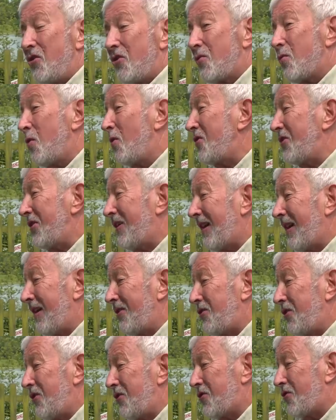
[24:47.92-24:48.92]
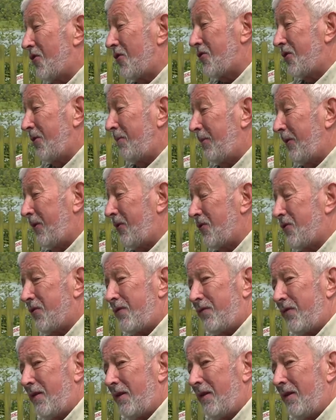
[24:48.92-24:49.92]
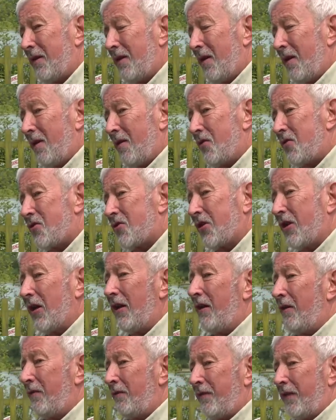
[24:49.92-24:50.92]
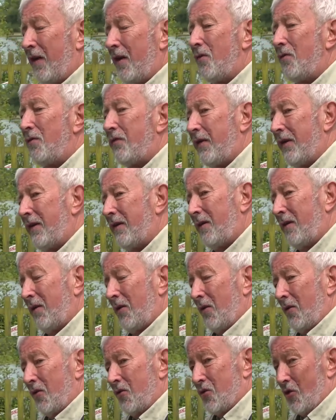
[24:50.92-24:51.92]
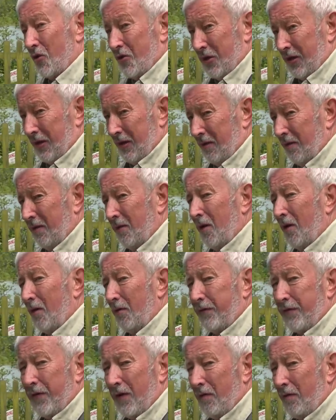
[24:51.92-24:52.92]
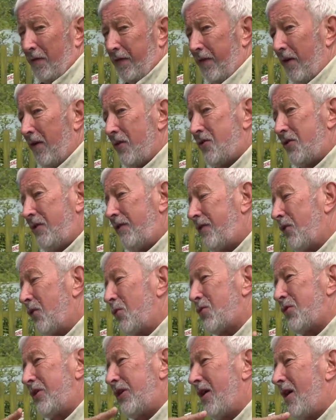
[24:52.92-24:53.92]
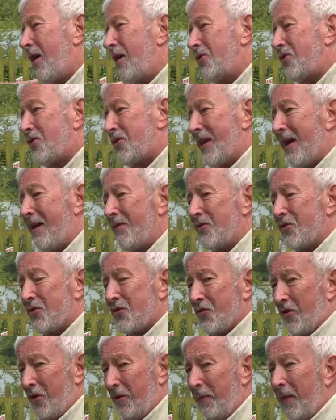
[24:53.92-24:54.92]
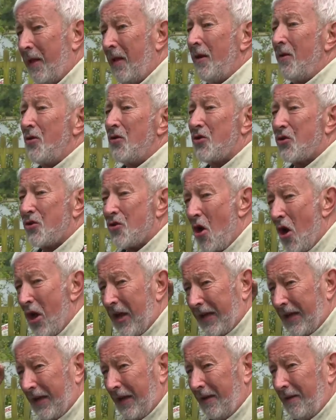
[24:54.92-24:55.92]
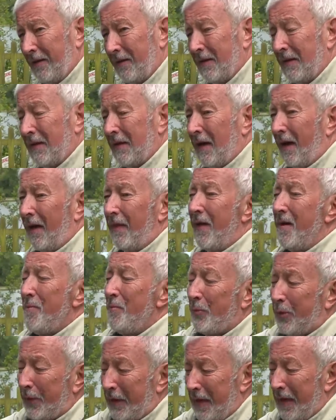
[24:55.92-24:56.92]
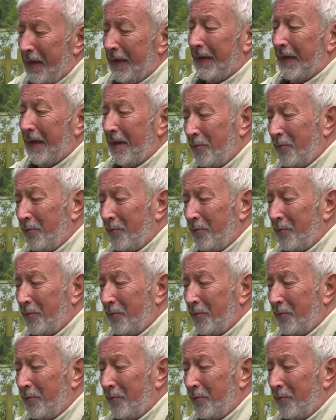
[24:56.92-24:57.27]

just wanted to catch it trotting because of the, the skill involved in trotting a, a float 30, 40 yards downstream, striking and then playing